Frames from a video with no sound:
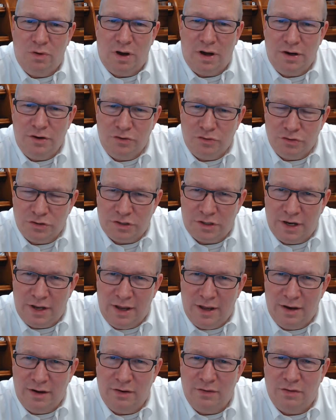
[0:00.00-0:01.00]

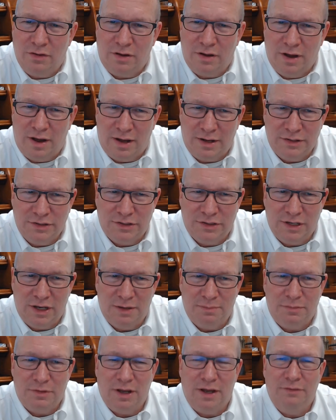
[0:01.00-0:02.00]
understand the
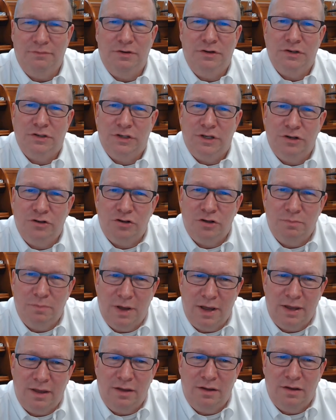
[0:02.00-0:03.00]
concept of
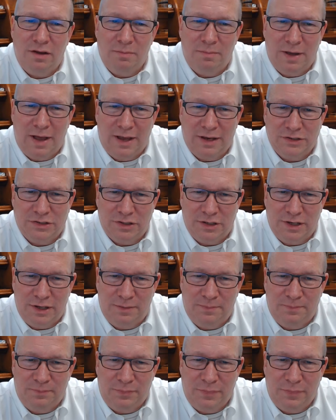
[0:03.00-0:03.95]
decision-making capacity